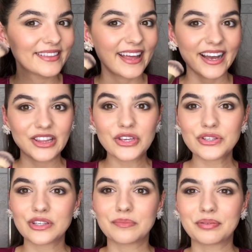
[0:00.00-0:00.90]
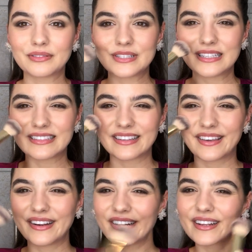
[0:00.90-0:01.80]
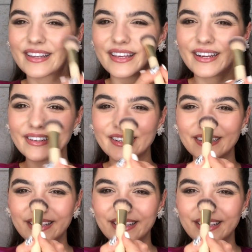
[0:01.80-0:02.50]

that you should put just here, here,